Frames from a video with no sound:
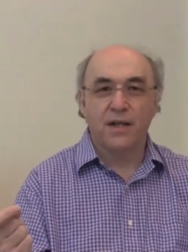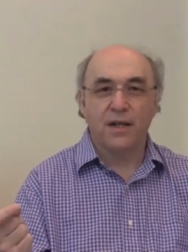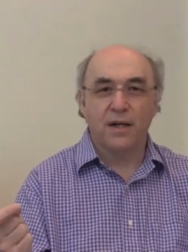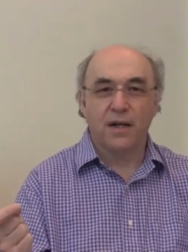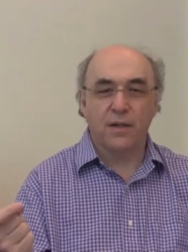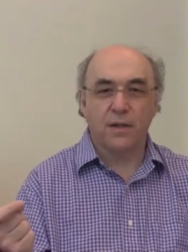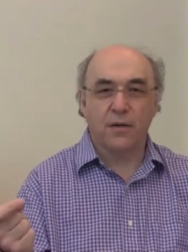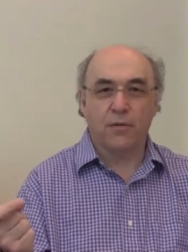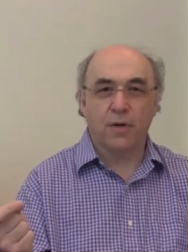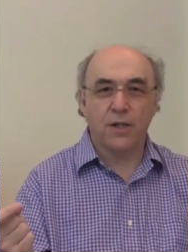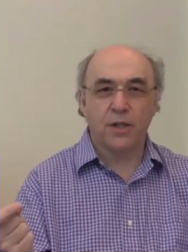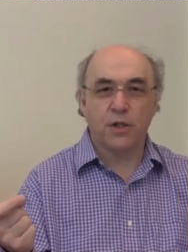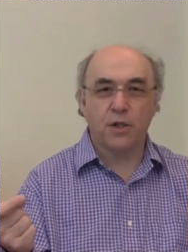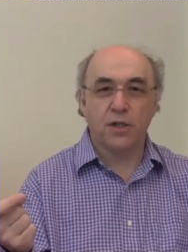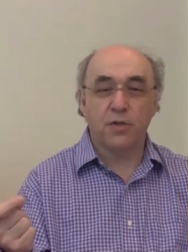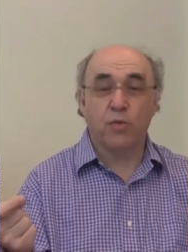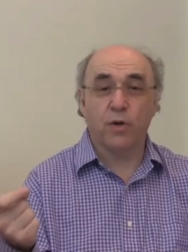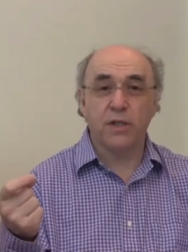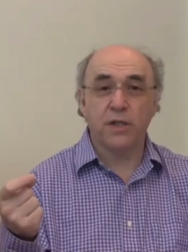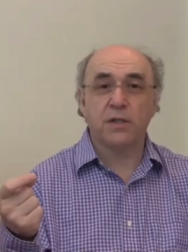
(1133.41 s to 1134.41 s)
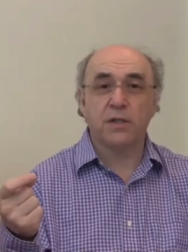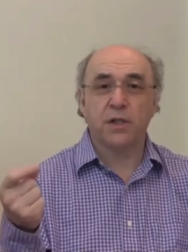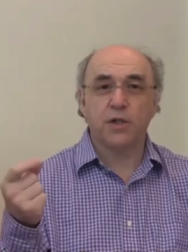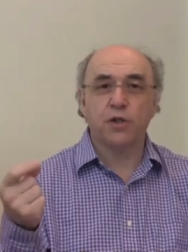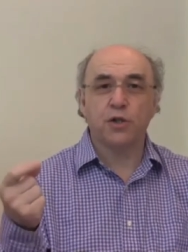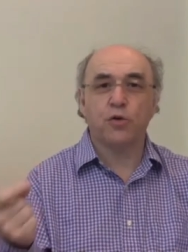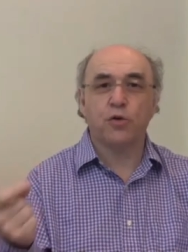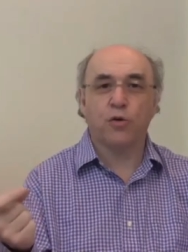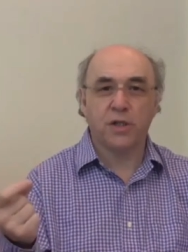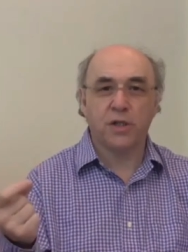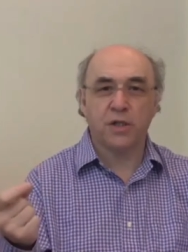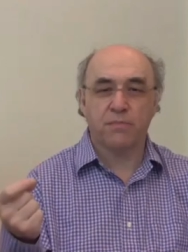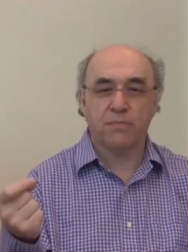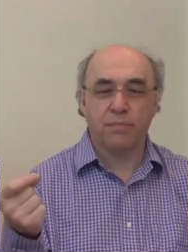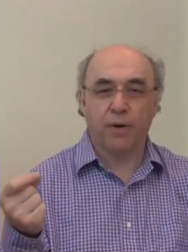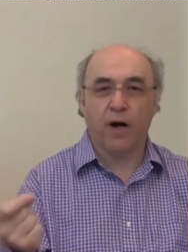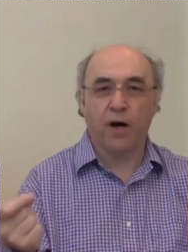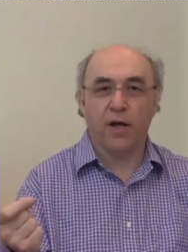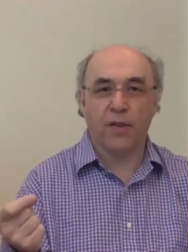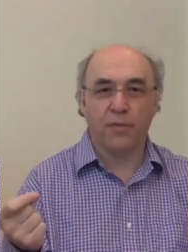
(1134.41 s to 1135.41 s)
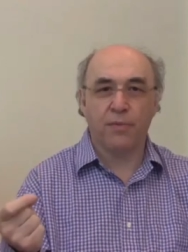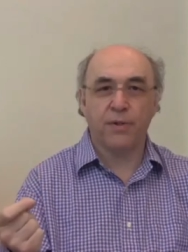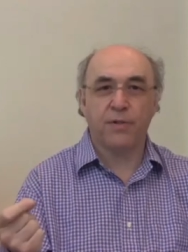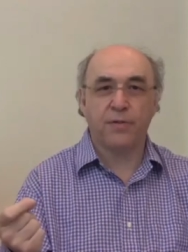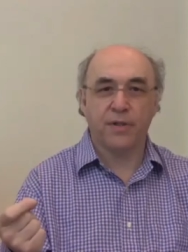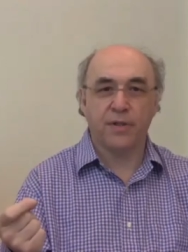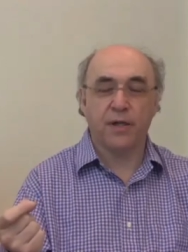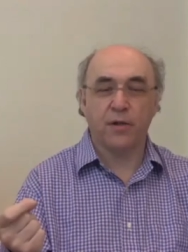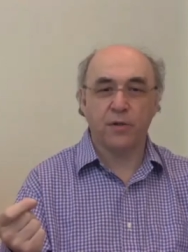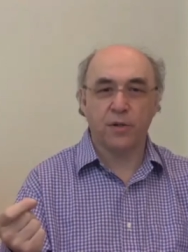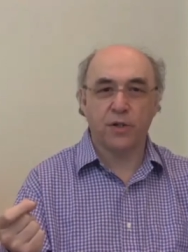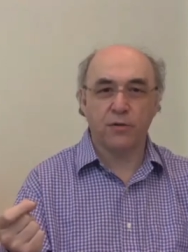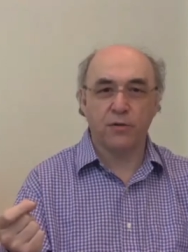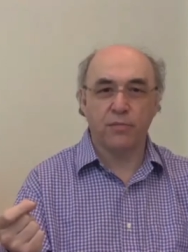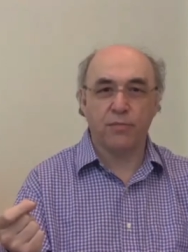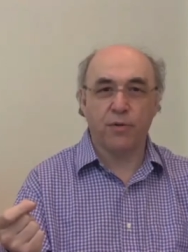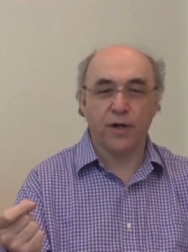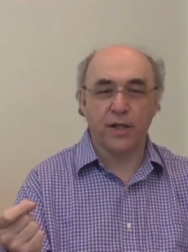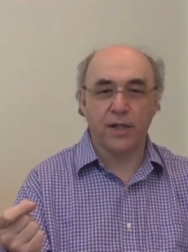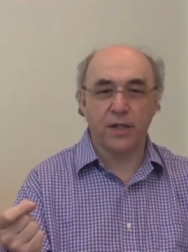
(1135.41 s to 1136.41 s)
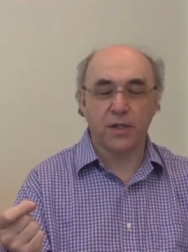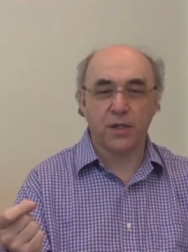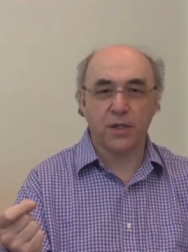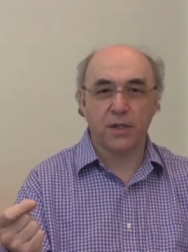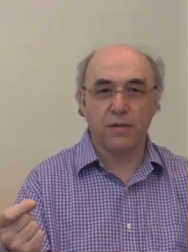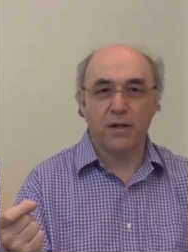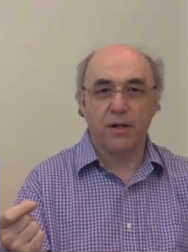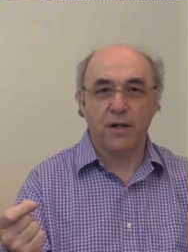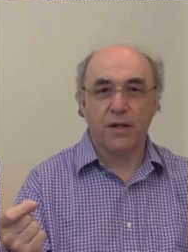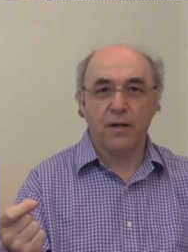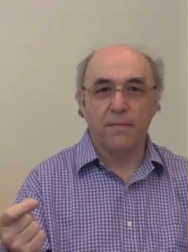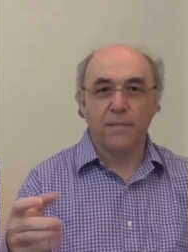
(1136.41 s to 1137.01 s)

the question is, what is the shortest path between those 2 points?